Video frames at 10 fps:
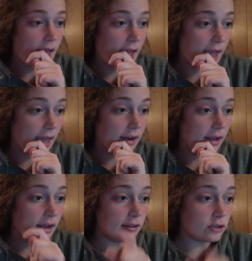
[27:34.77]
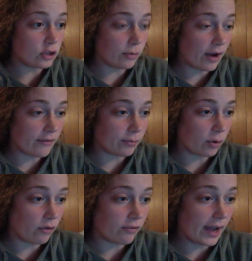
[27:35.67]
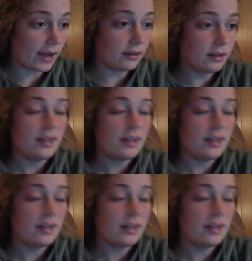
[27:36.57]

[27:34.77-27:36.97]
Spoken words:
and the topographic profile.